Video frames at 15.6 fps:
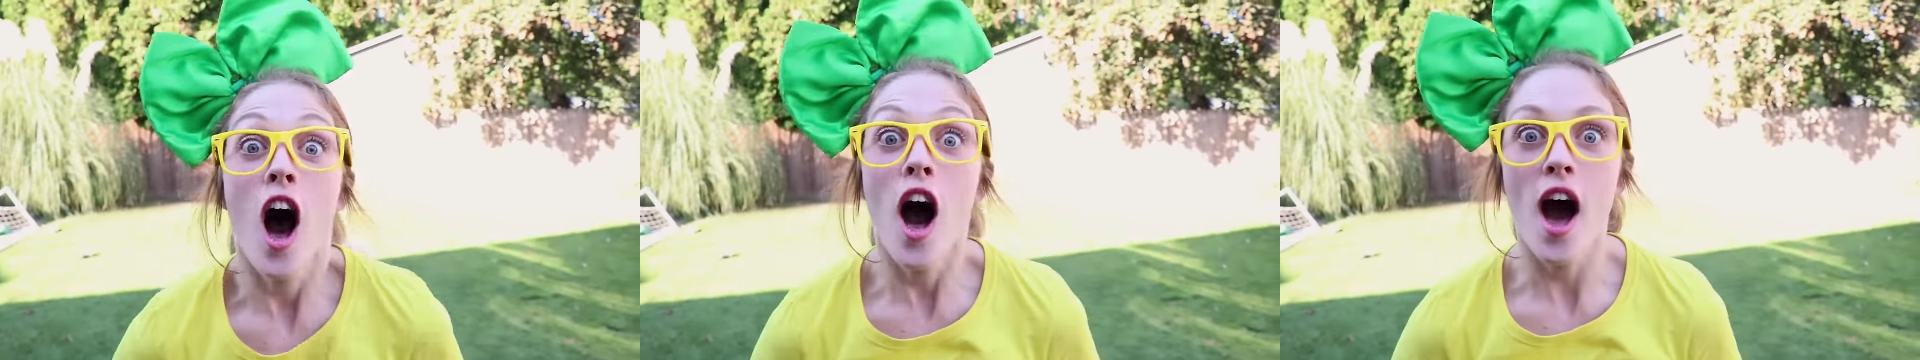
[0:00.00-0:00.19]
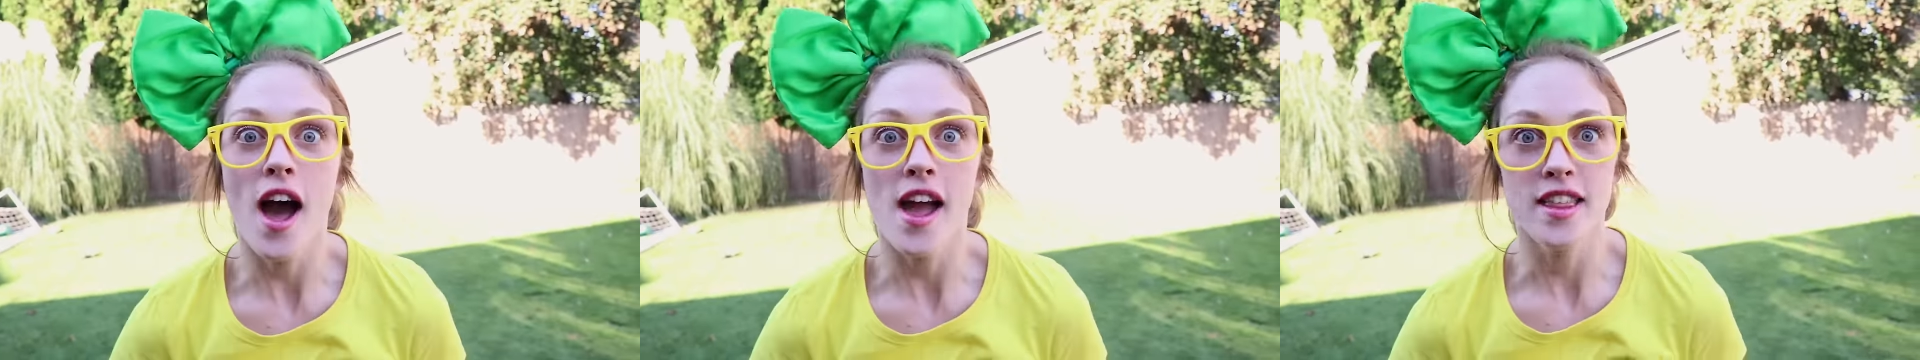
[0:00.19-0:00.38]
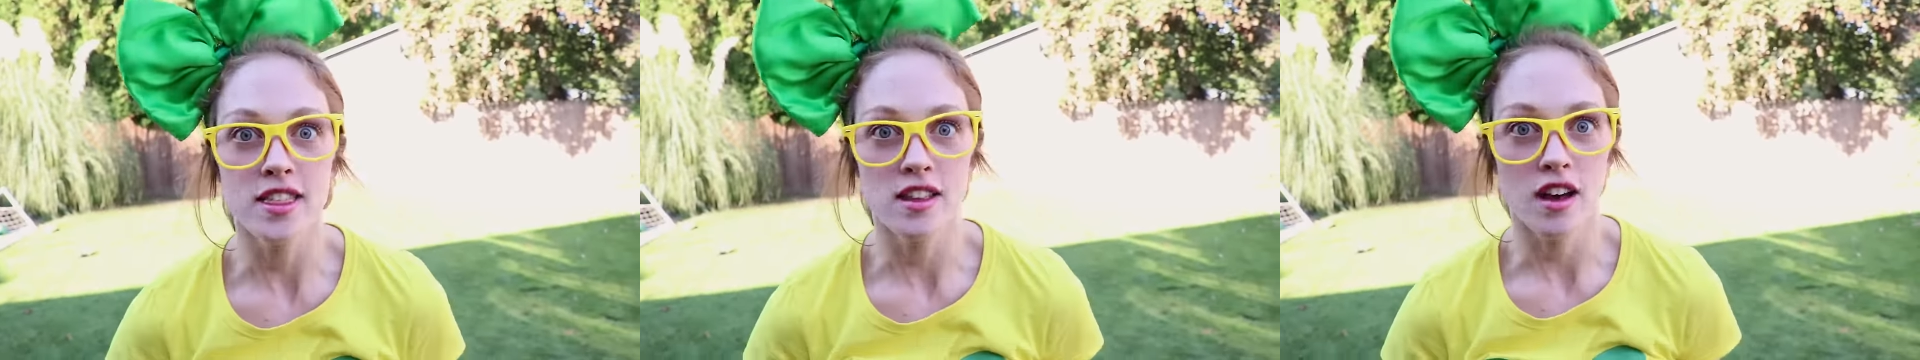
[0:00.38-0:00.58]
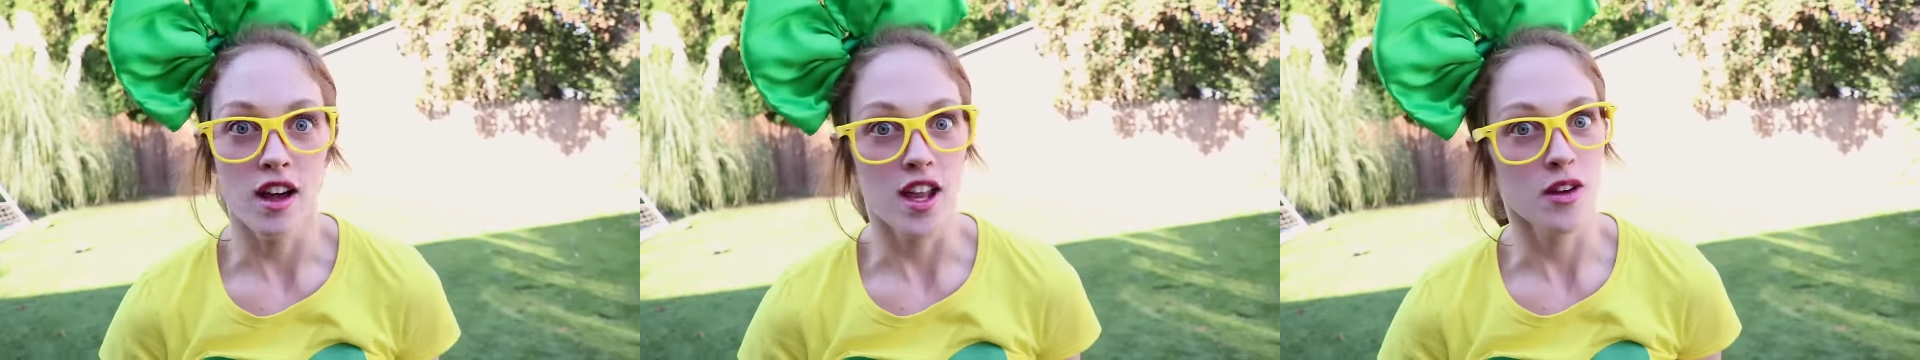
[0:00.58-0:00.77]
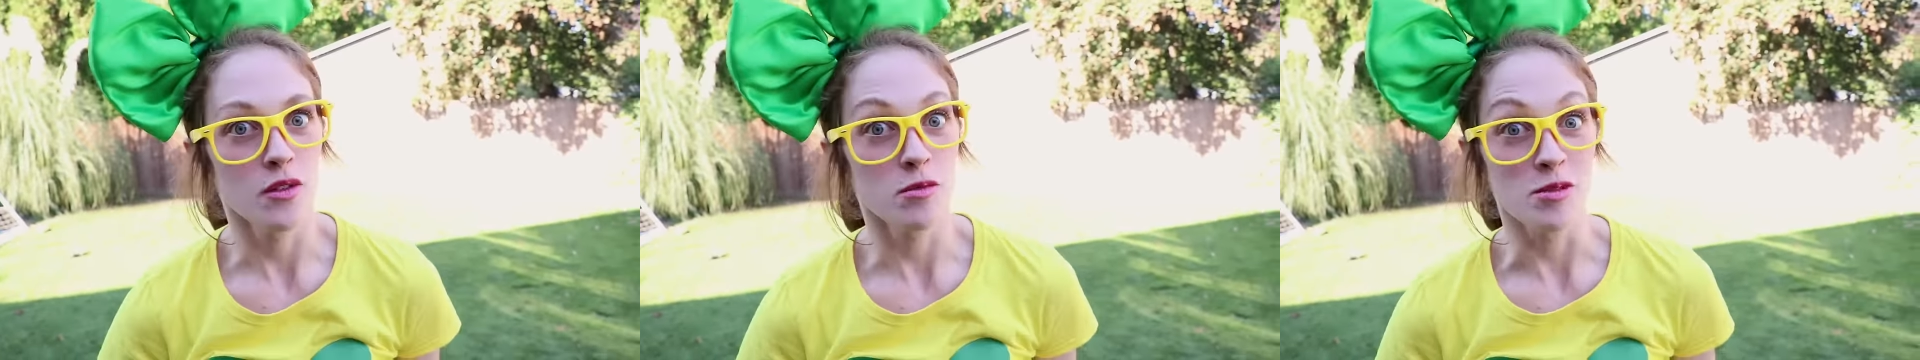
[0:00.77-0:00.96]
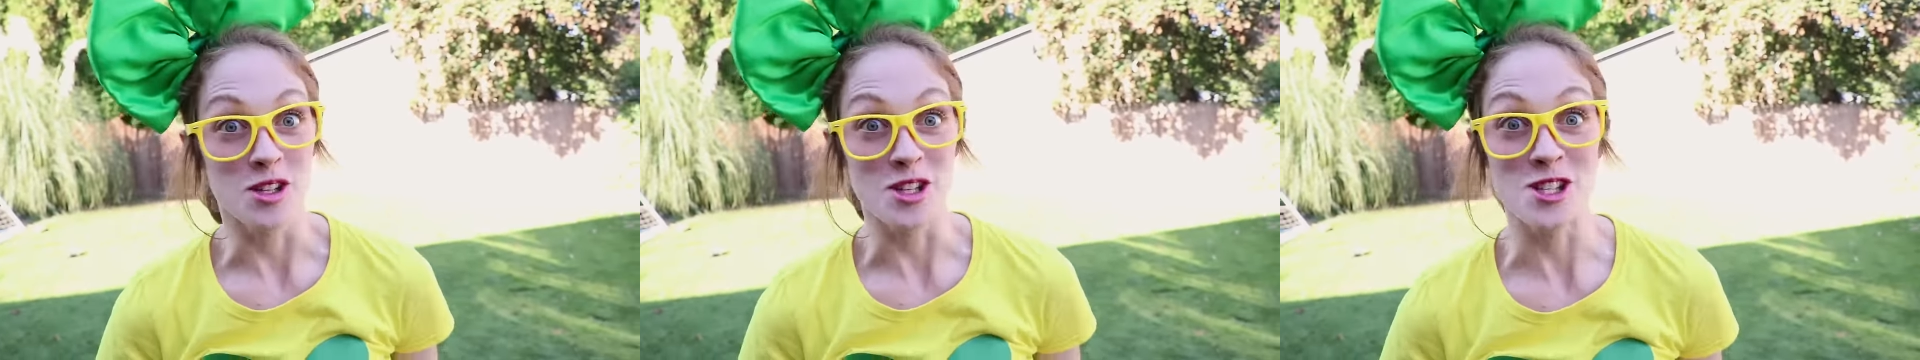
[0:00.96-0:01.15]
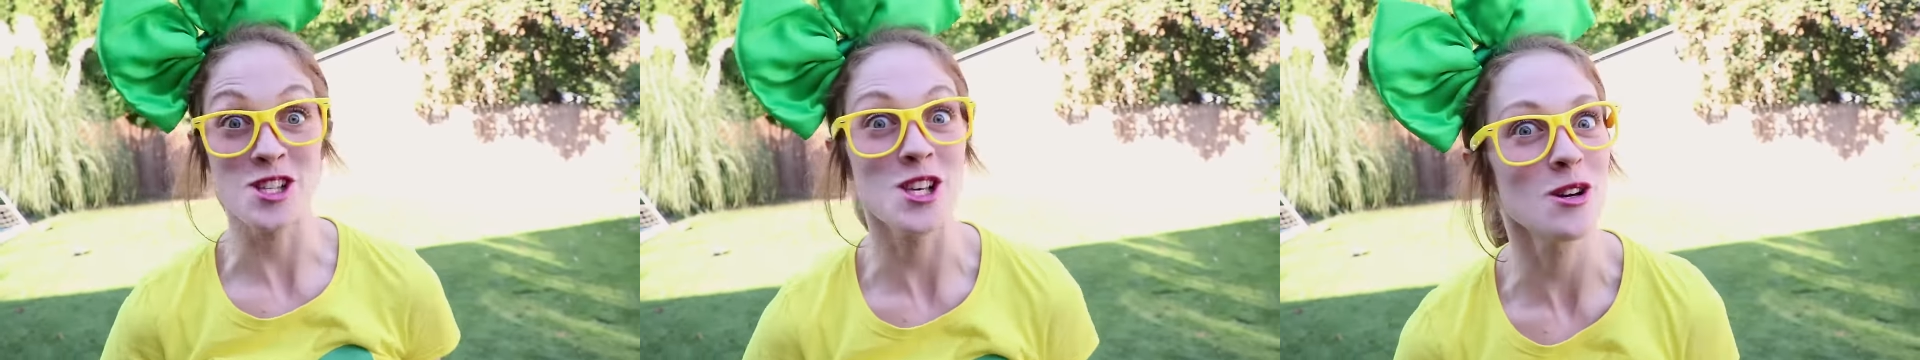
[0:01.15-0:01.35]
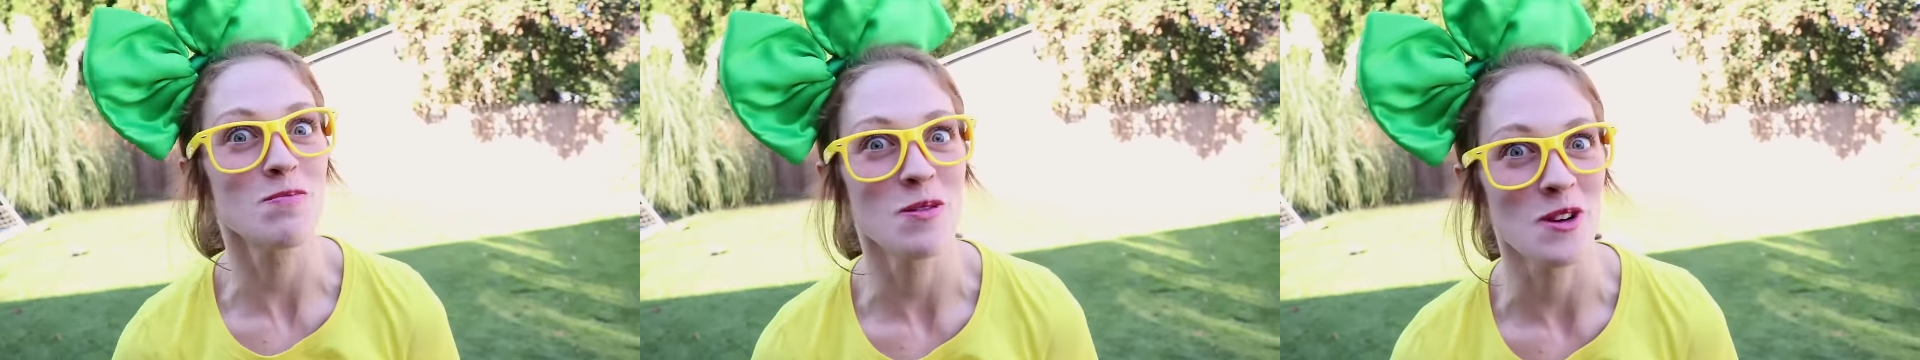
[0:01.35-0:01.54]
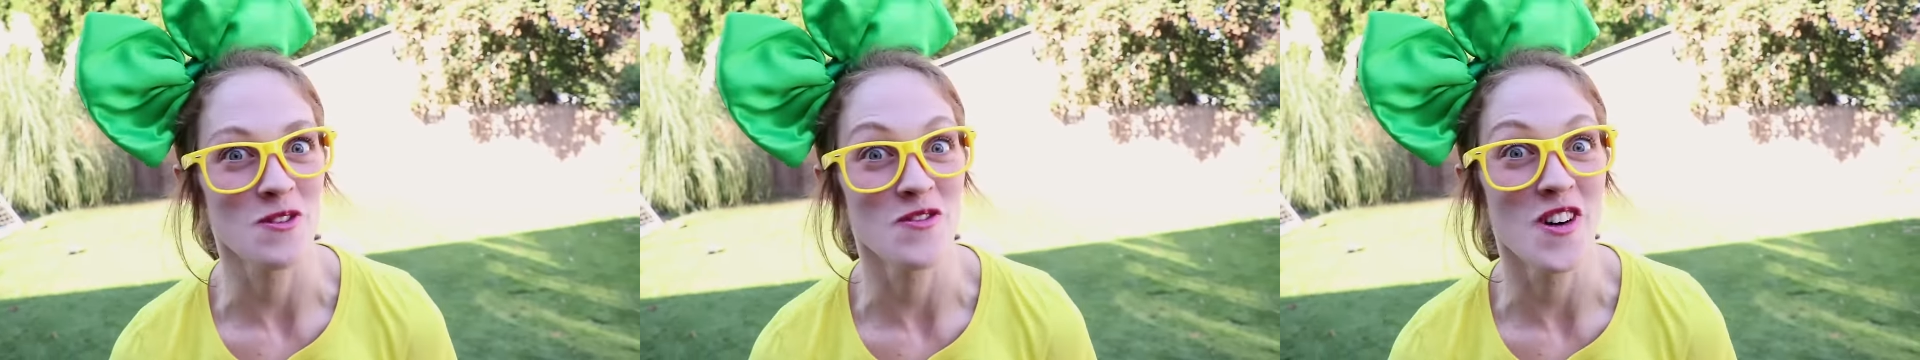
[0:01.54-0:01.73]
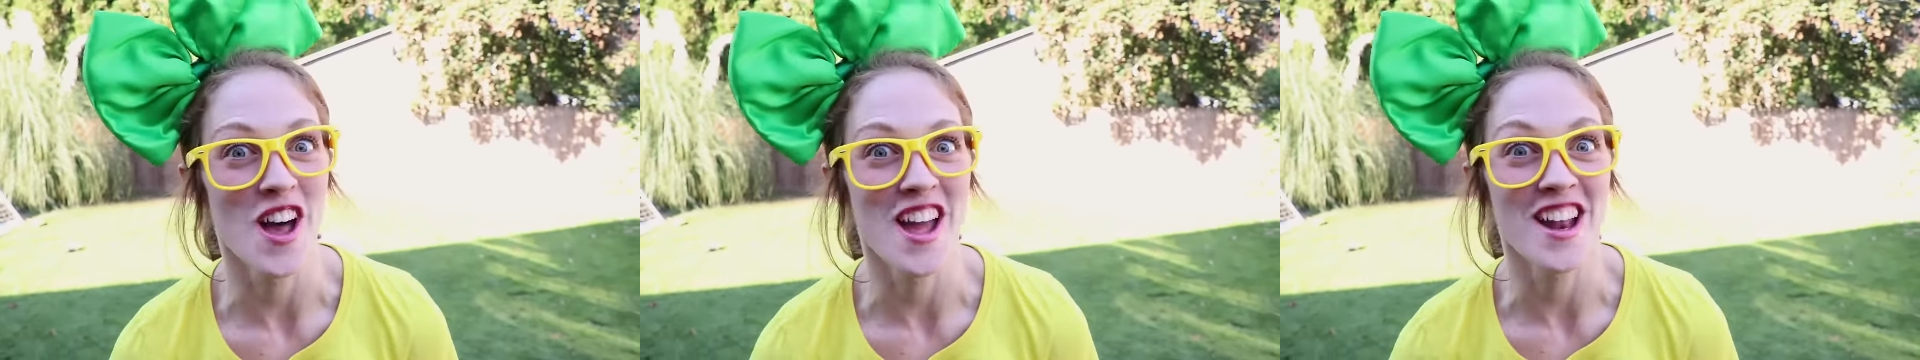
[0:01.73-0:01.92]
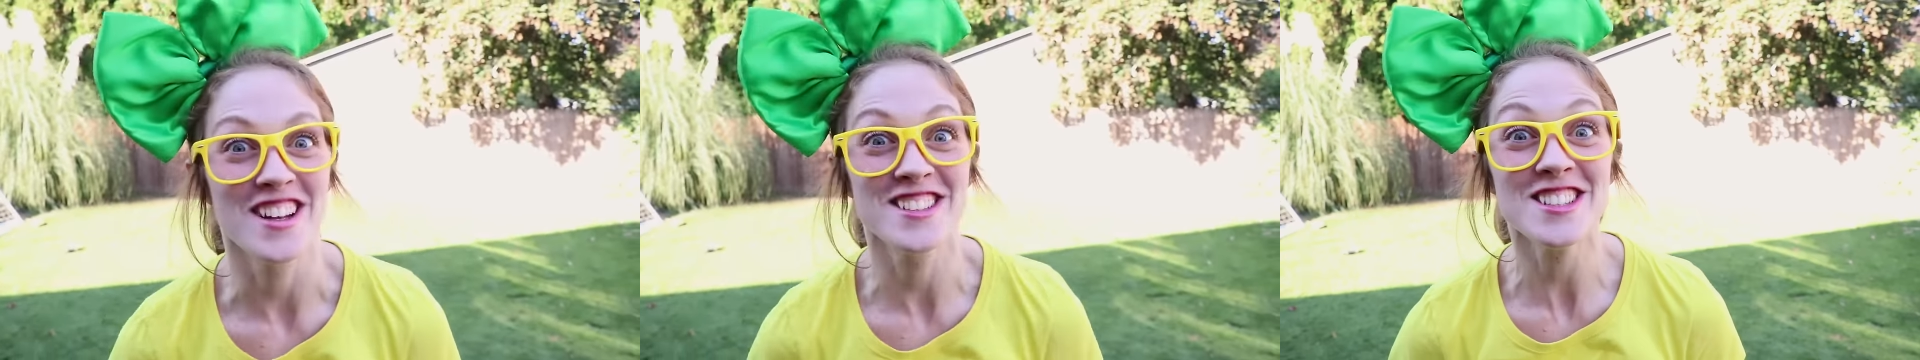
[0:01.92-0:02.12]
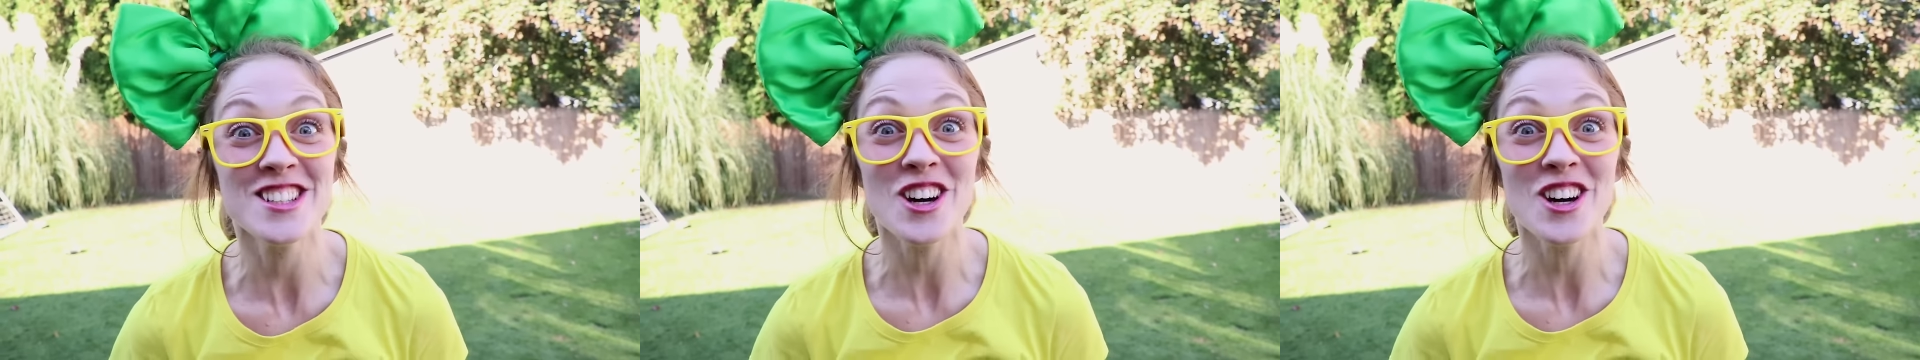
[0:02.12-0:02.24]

I thought it would be super fun to